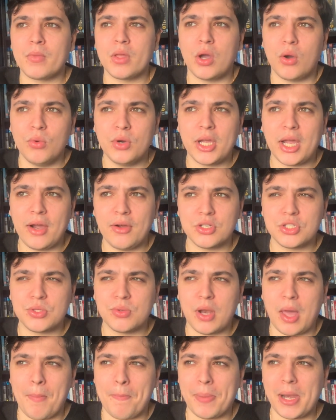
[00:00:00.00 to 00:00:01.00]
All the characters were
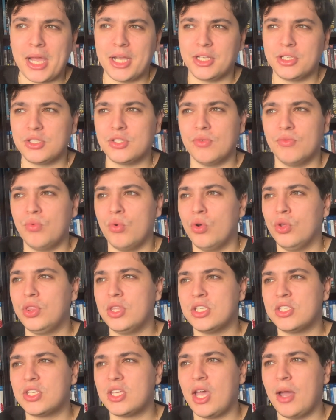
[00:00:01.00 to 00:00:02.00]
like planks of wood.
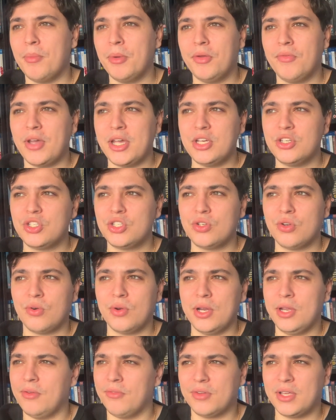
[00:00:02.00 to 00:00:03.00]
This coming of age
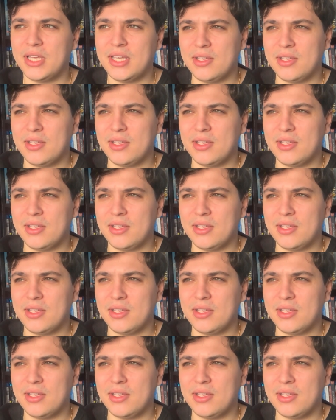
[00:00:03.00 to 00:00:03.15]
story of